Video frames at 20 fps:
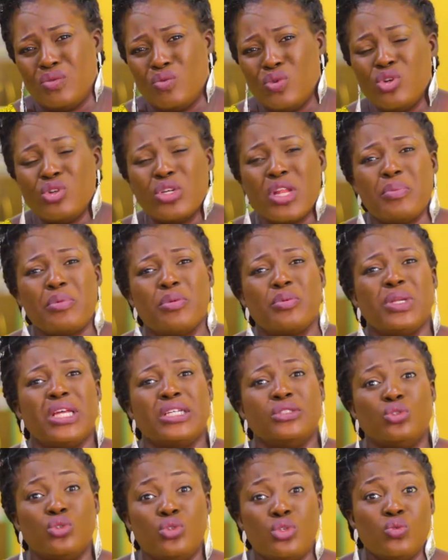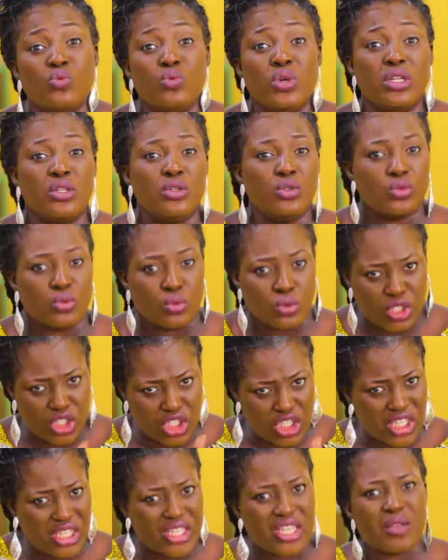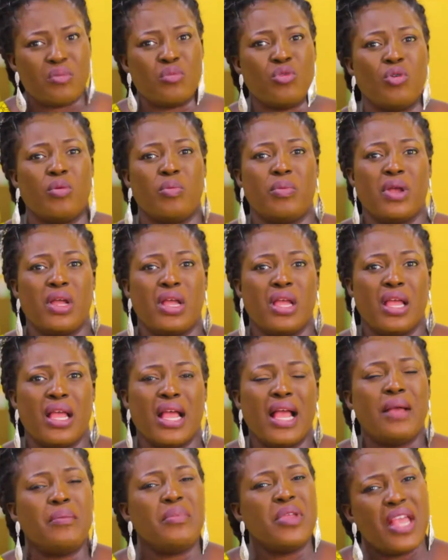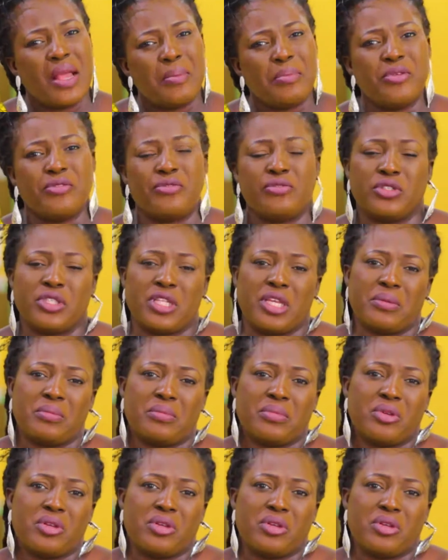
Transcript: When other people are doing well, you to cheer them up and be happy for them.